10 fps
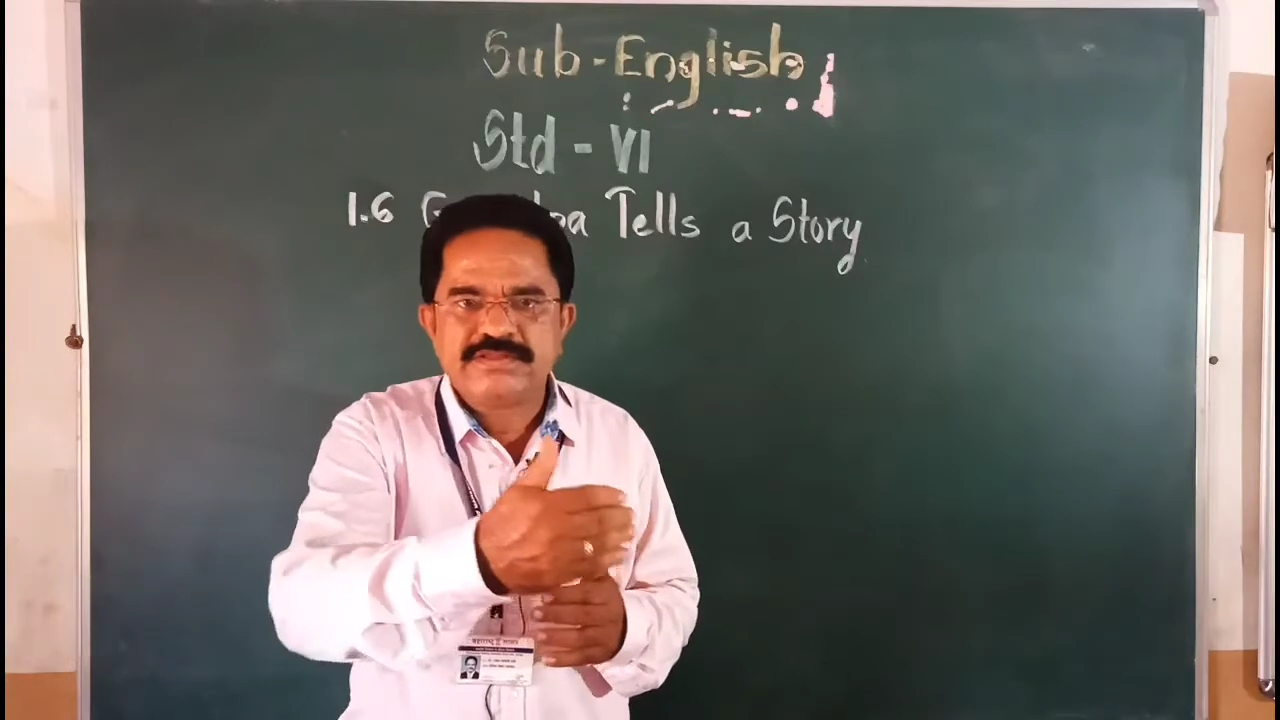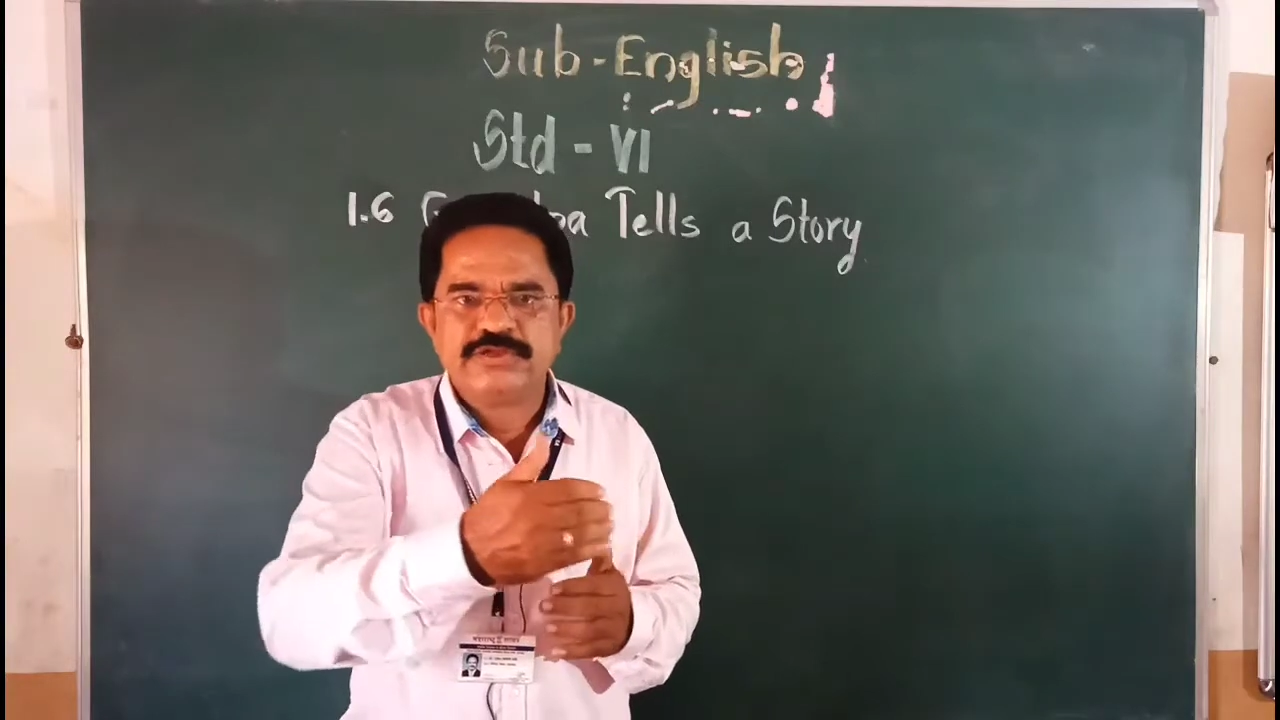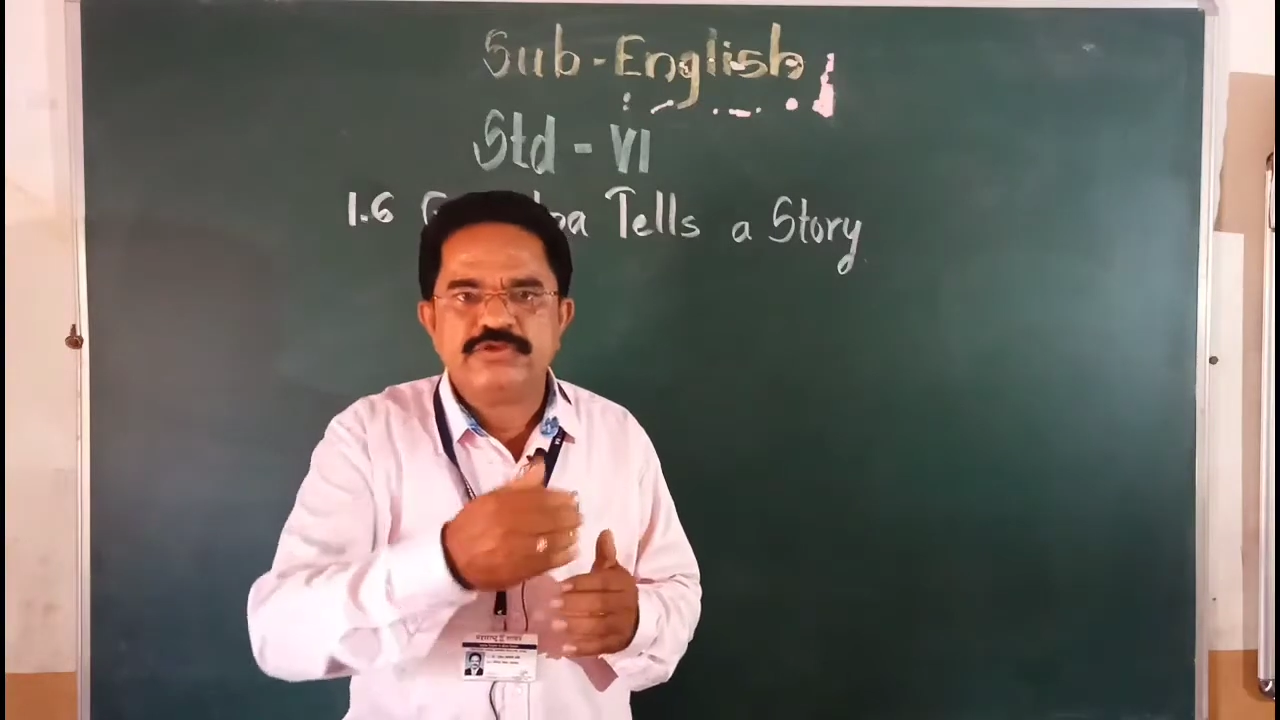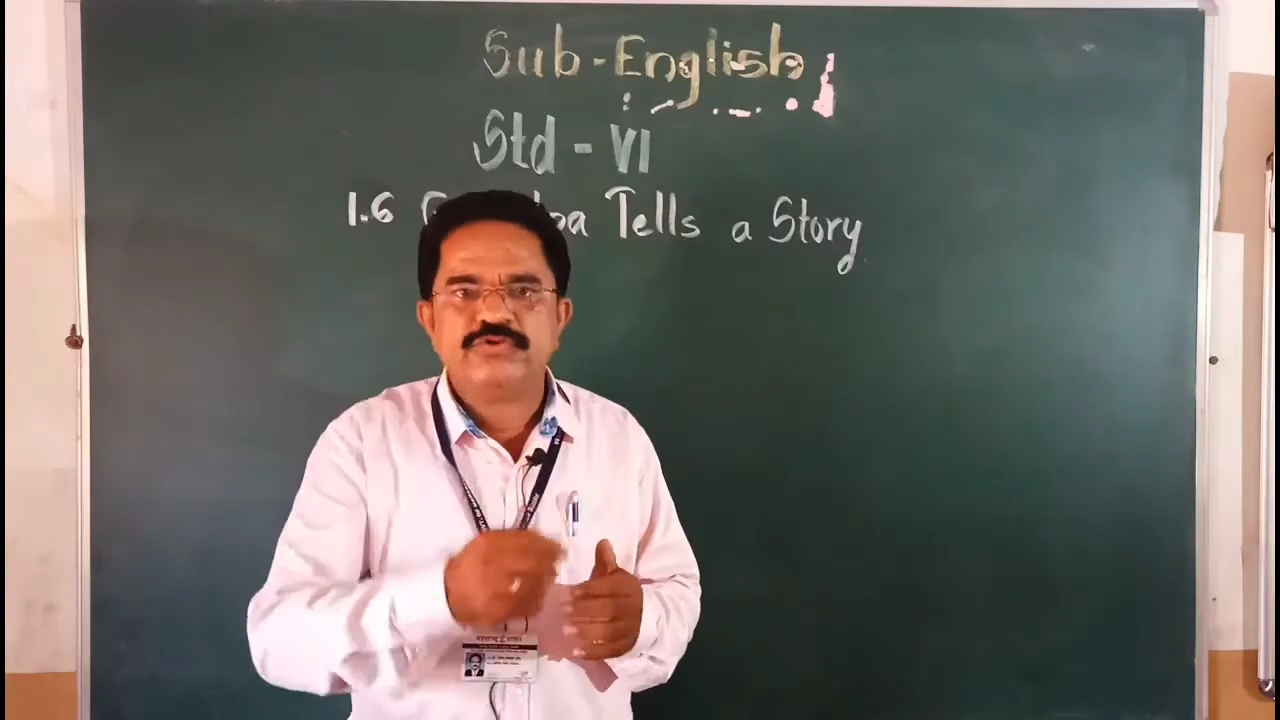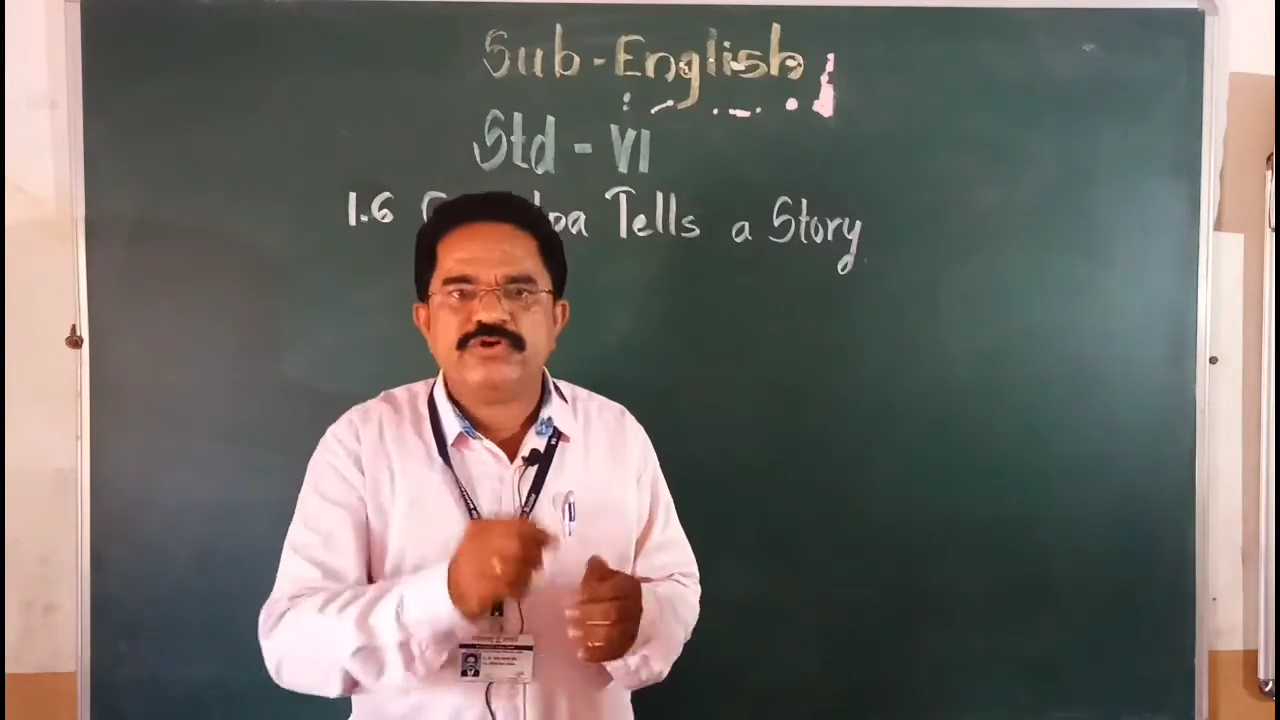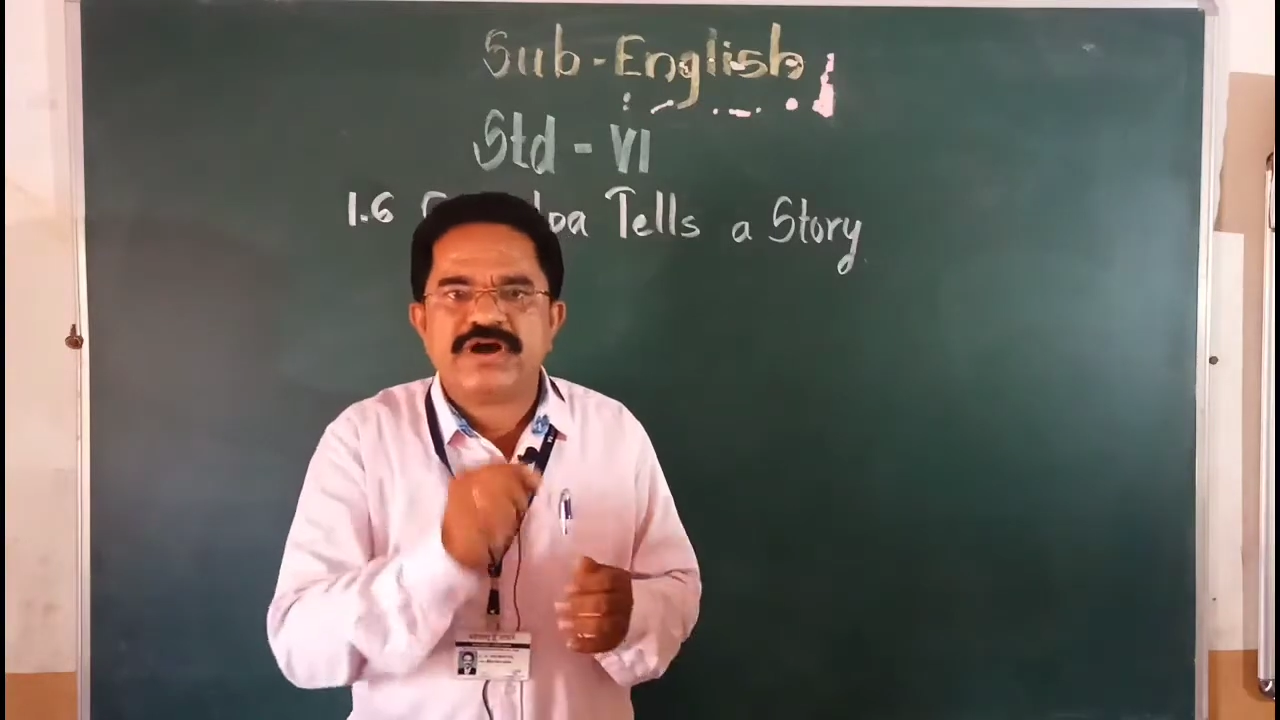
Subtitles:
you